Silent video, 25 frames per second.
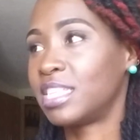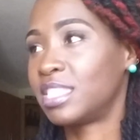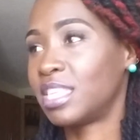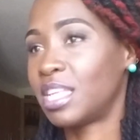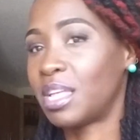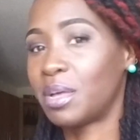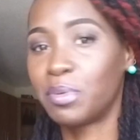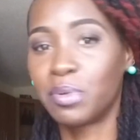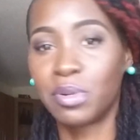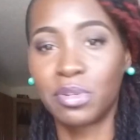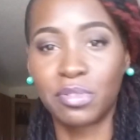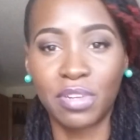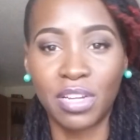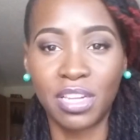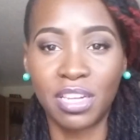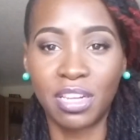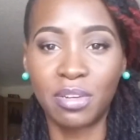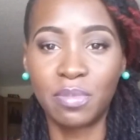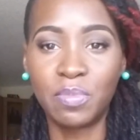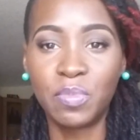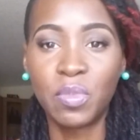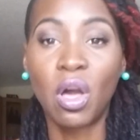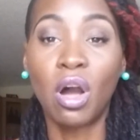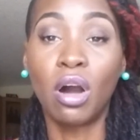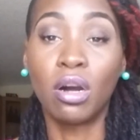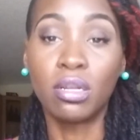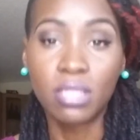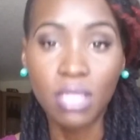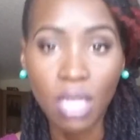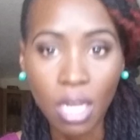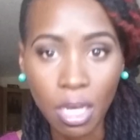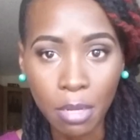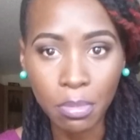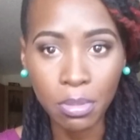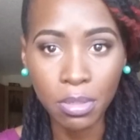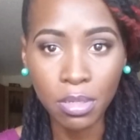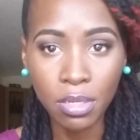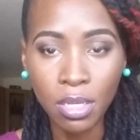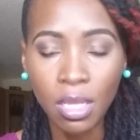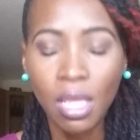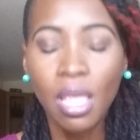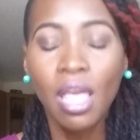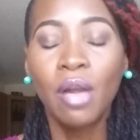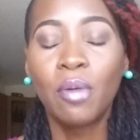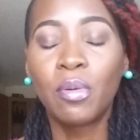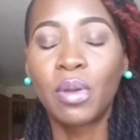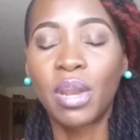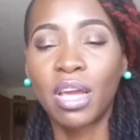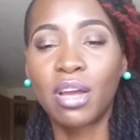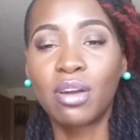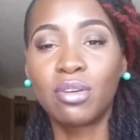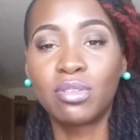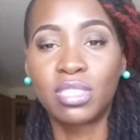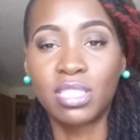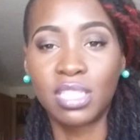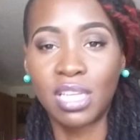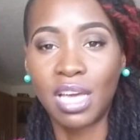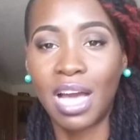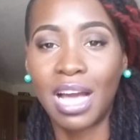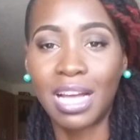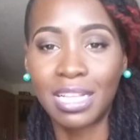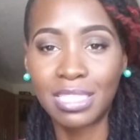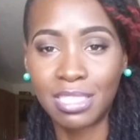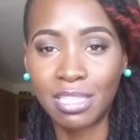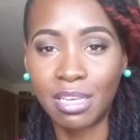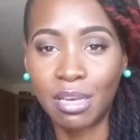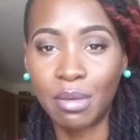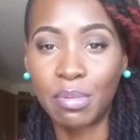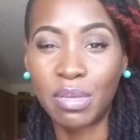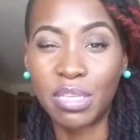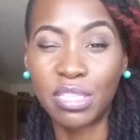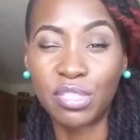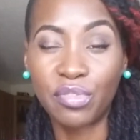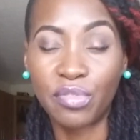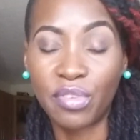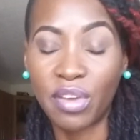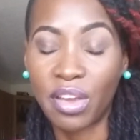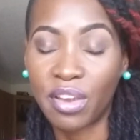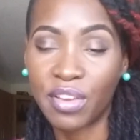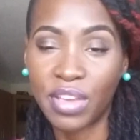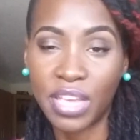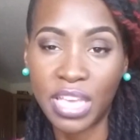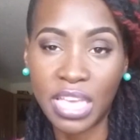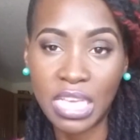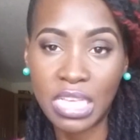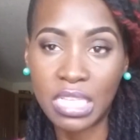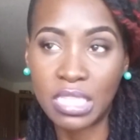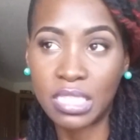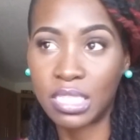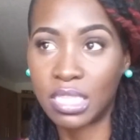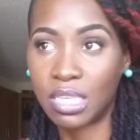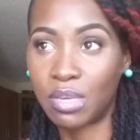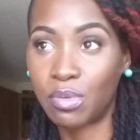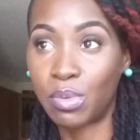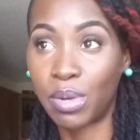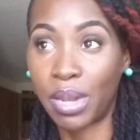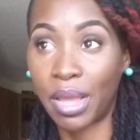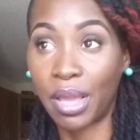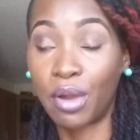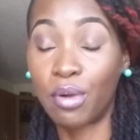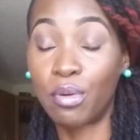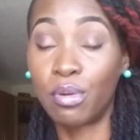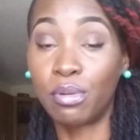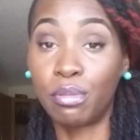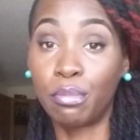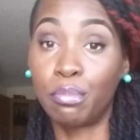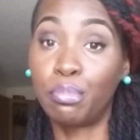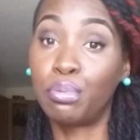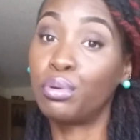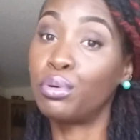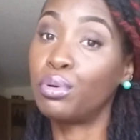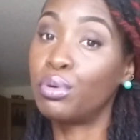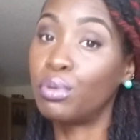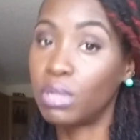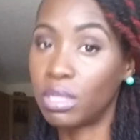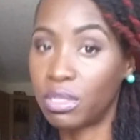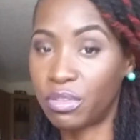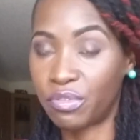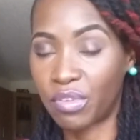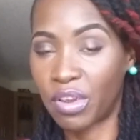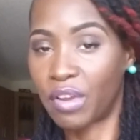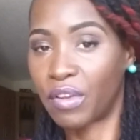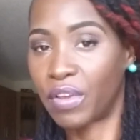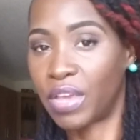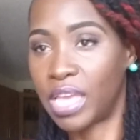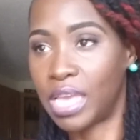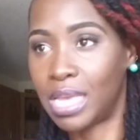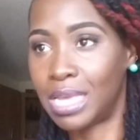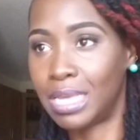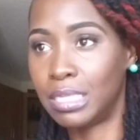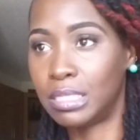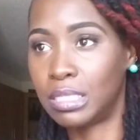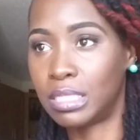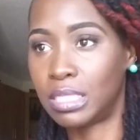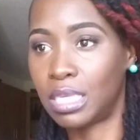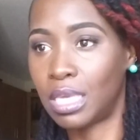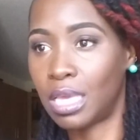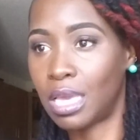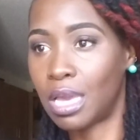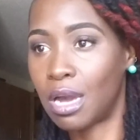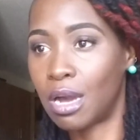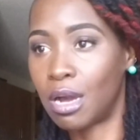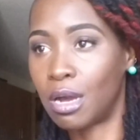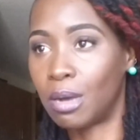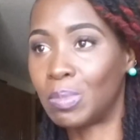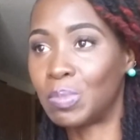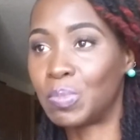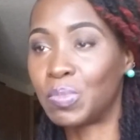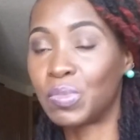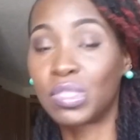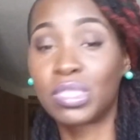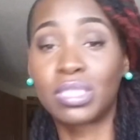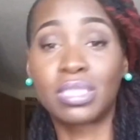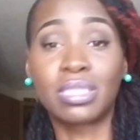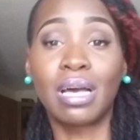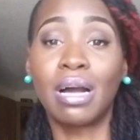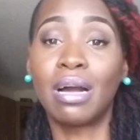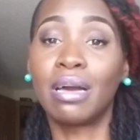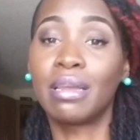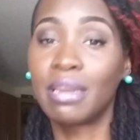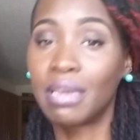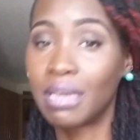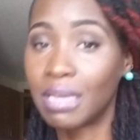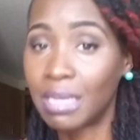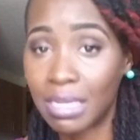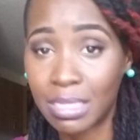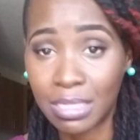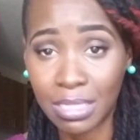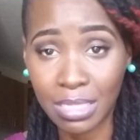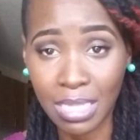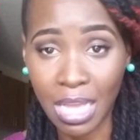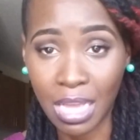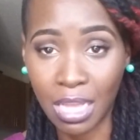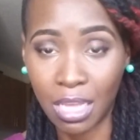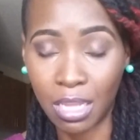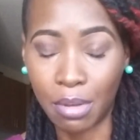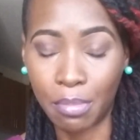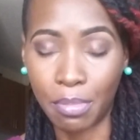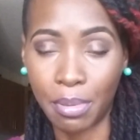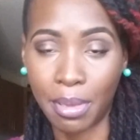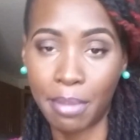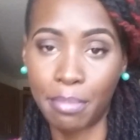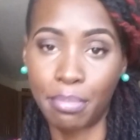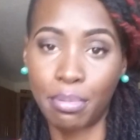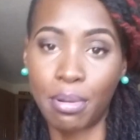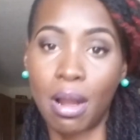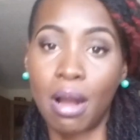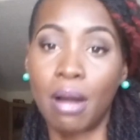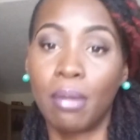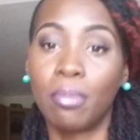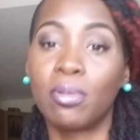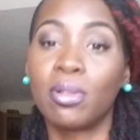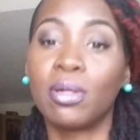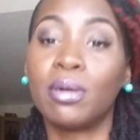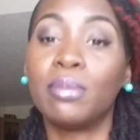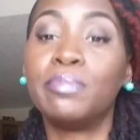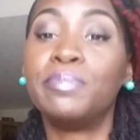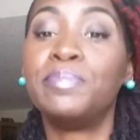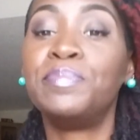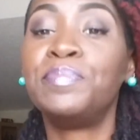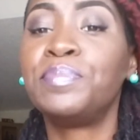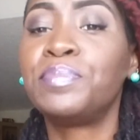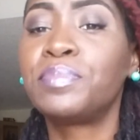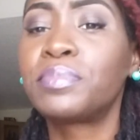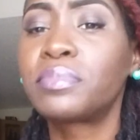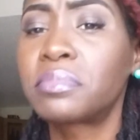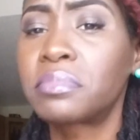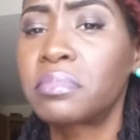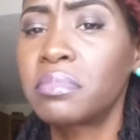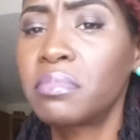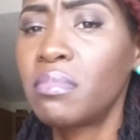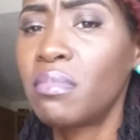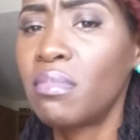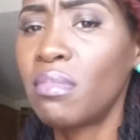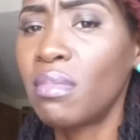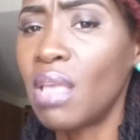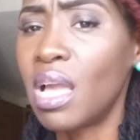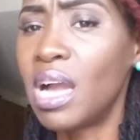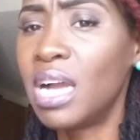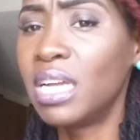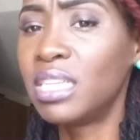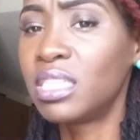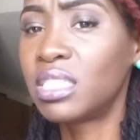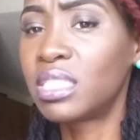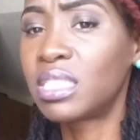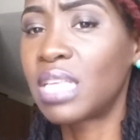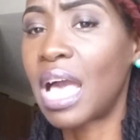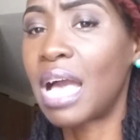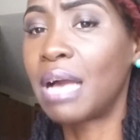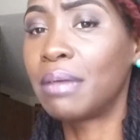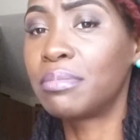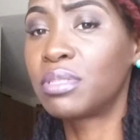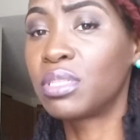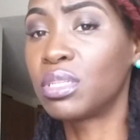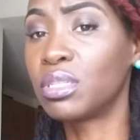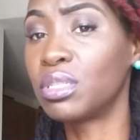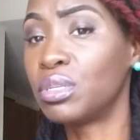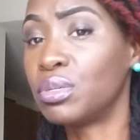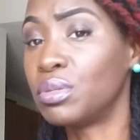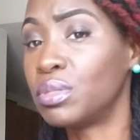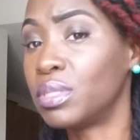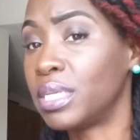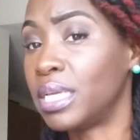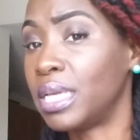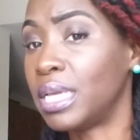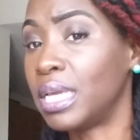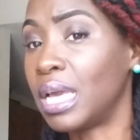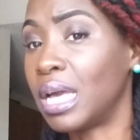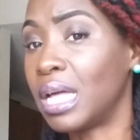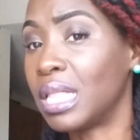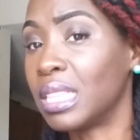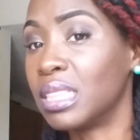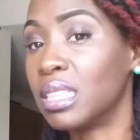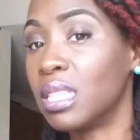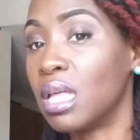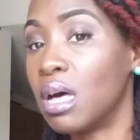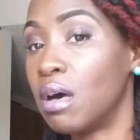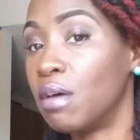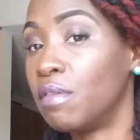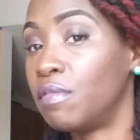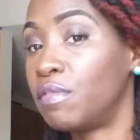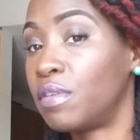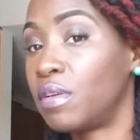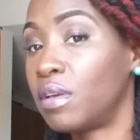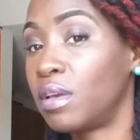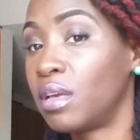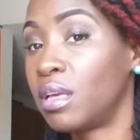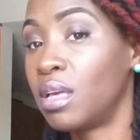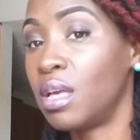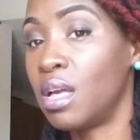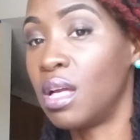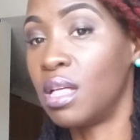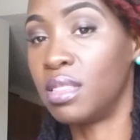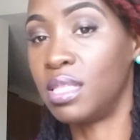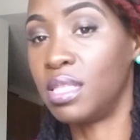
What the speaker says: can't say that word right now. Hot tub. When I go to the hot tub, it's very easy. When I go in the pool, it's very easy. Sauna is not going to be a problem. I just absolutely love